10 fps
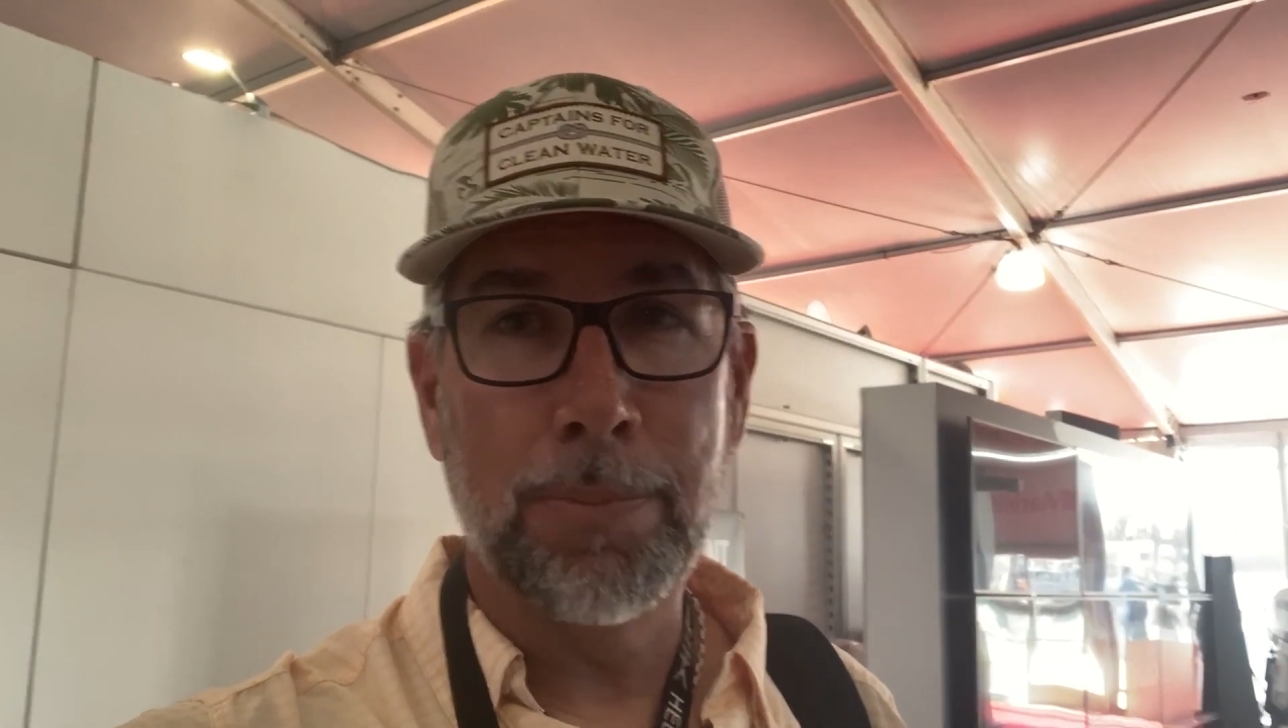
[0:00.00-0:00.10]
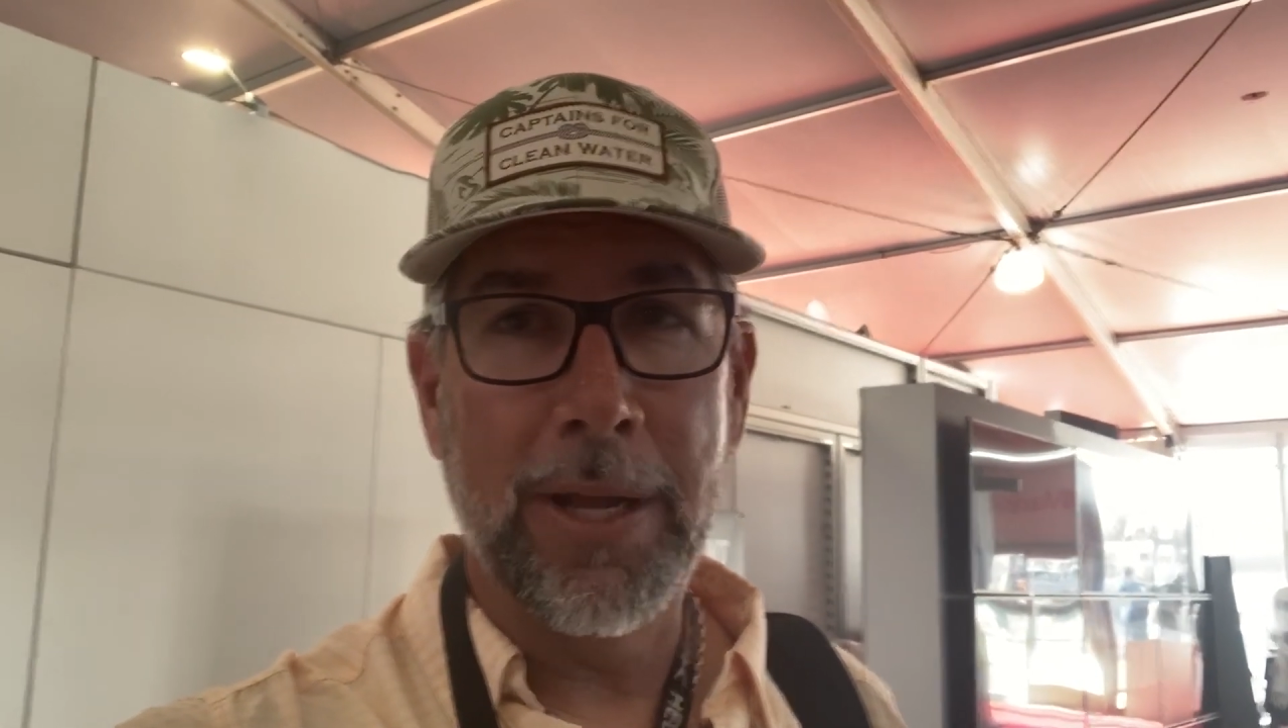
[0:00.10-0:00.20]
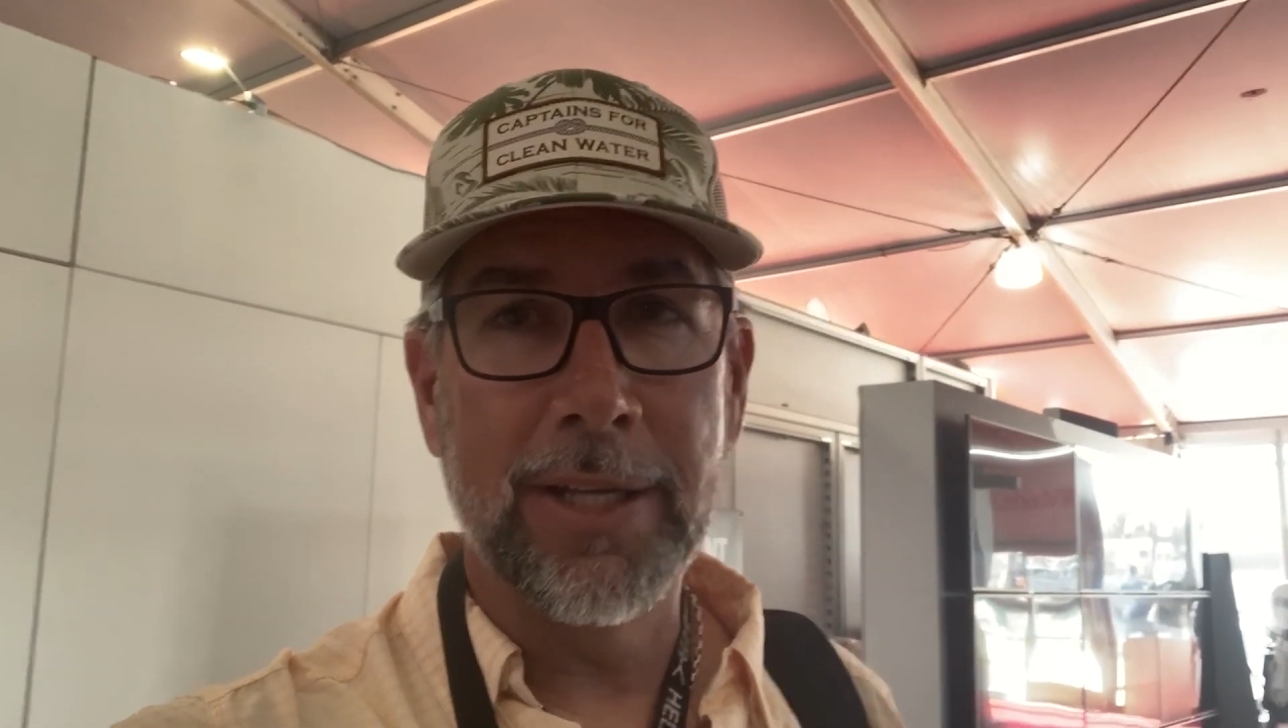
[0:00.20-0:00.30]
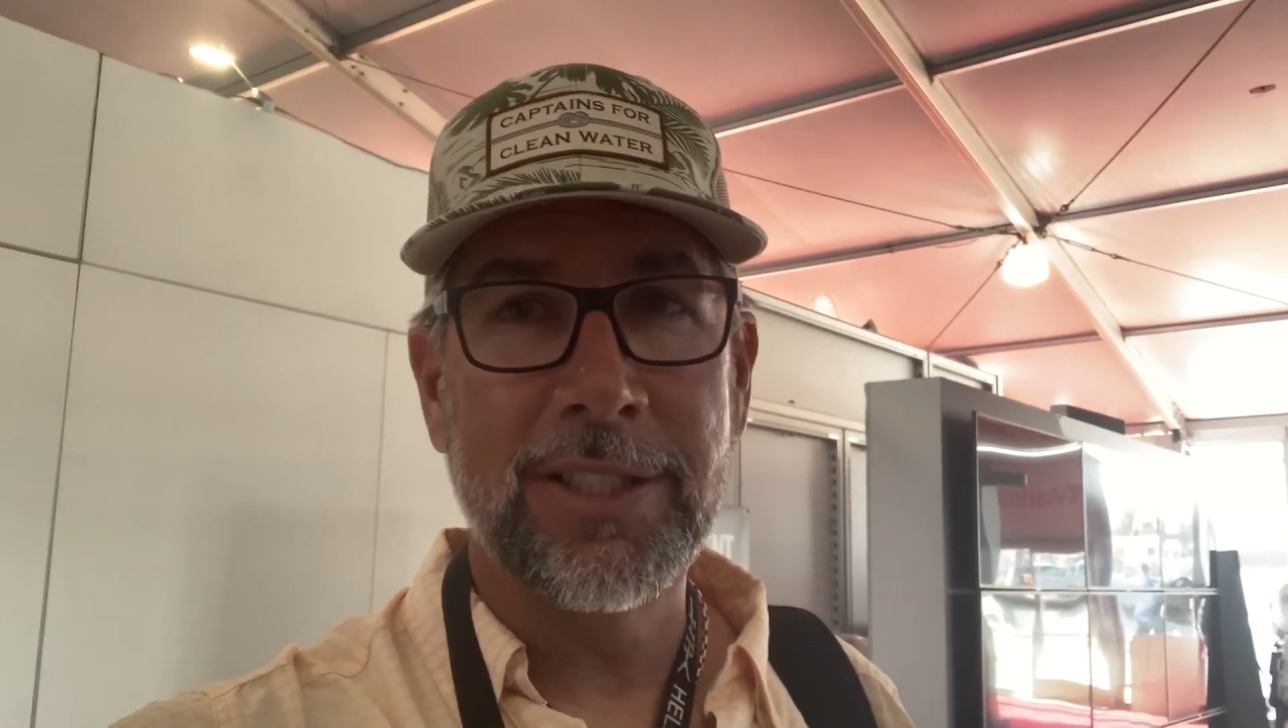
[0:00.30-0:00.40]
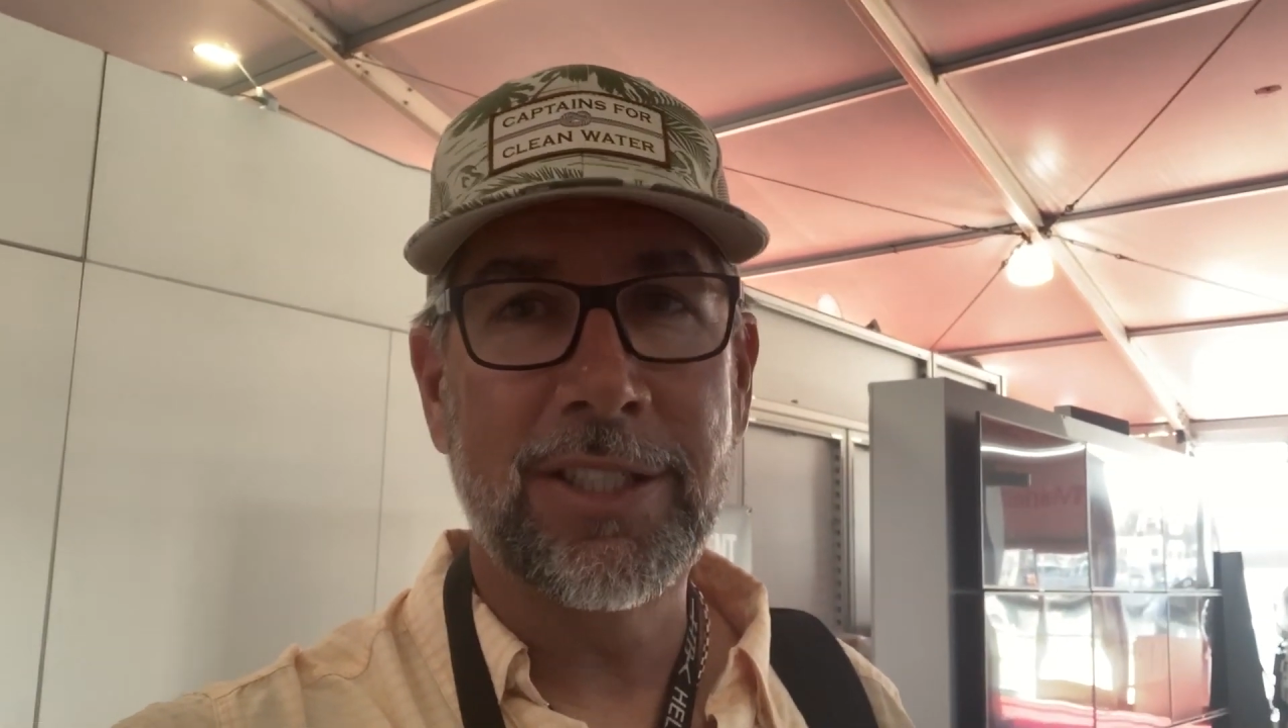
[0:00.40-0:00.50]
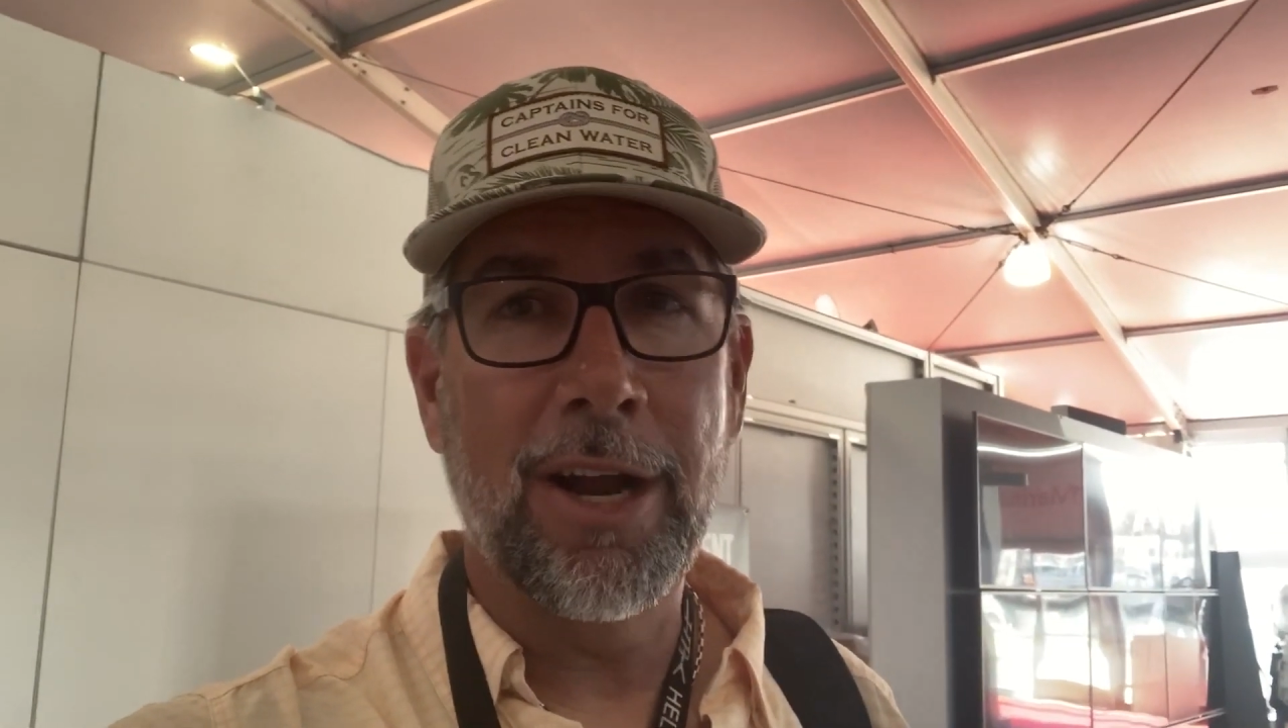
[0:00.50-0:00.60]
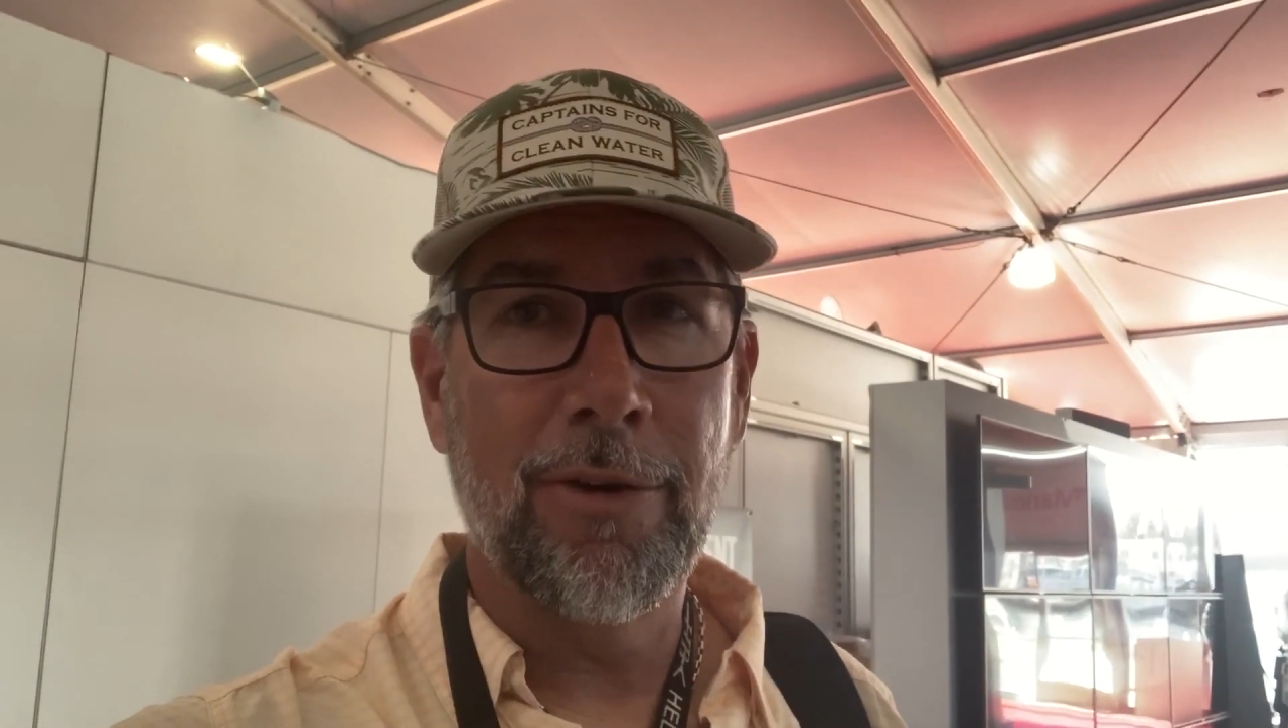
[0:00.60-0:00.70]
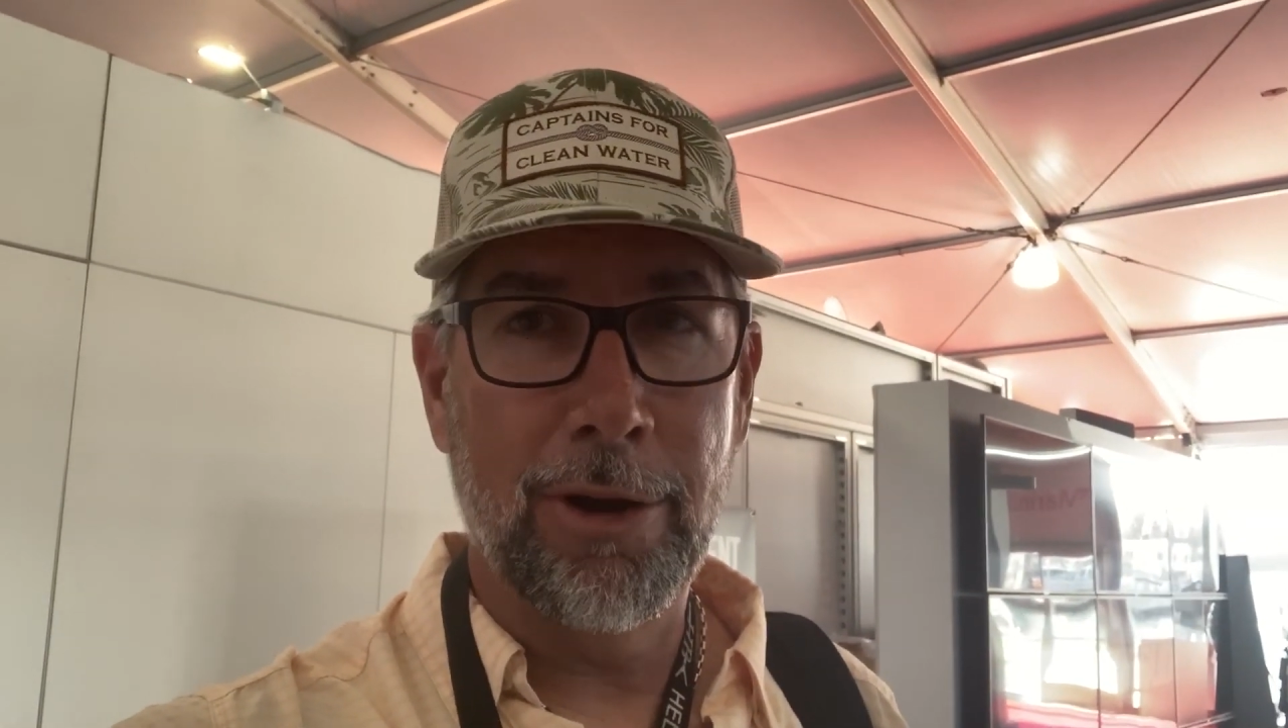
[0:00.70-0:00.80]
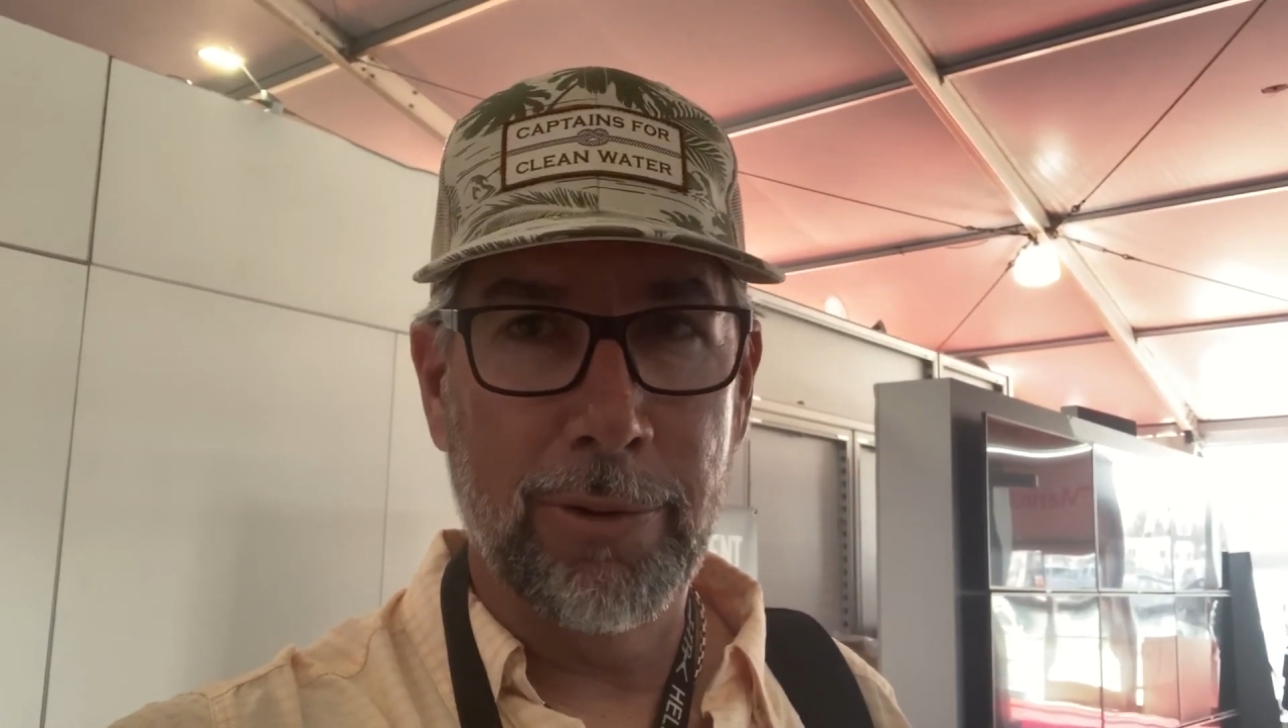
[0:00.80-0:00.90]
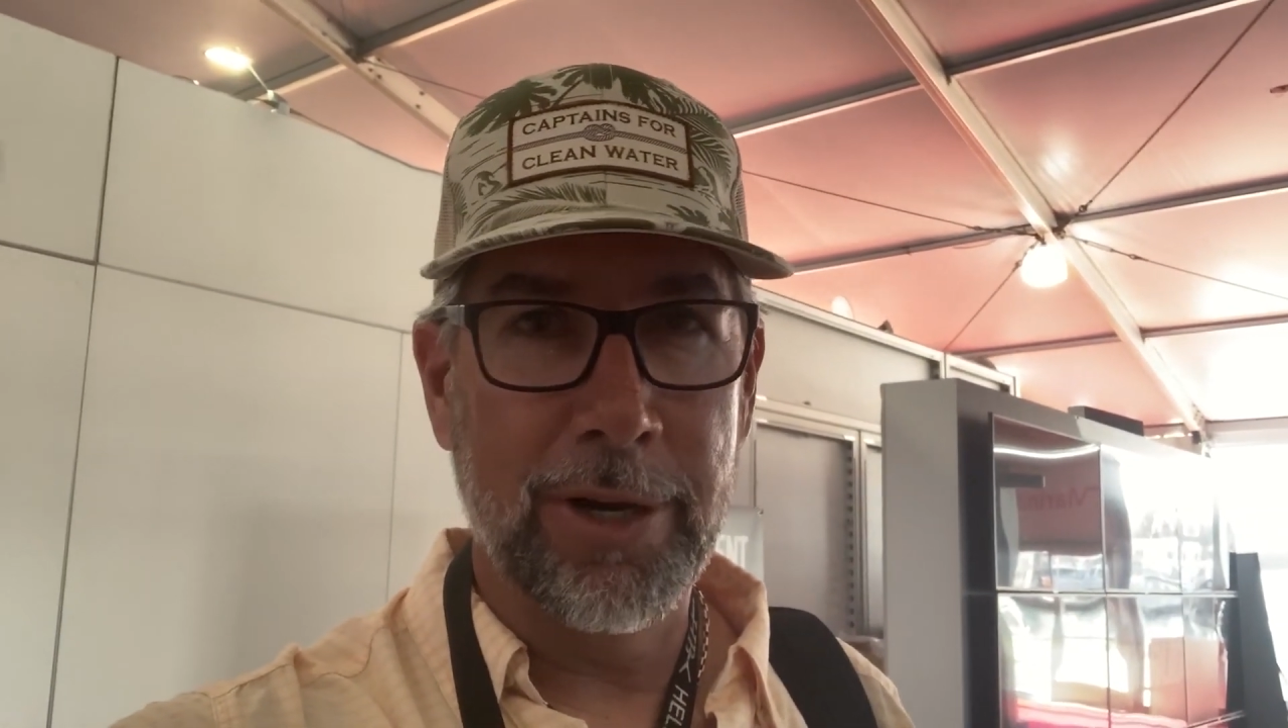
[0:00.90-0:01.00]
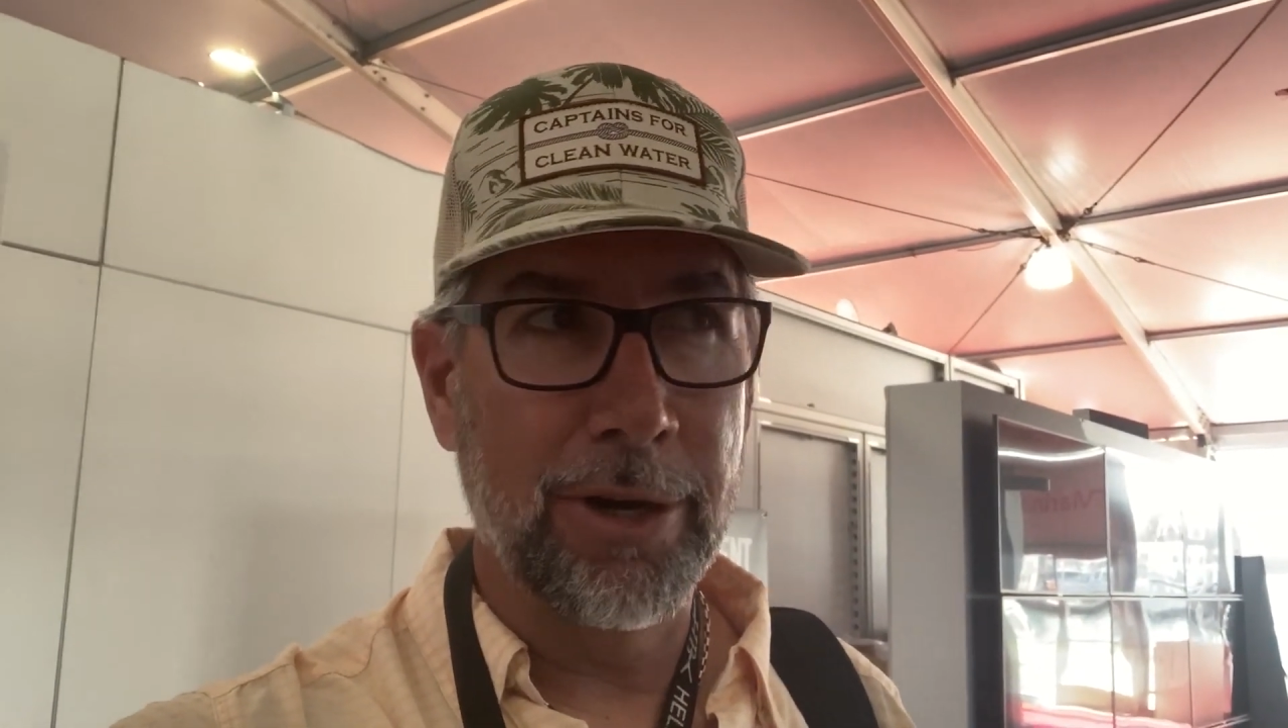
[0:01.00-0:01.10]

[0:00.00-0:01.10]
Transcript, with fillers: Bay Estero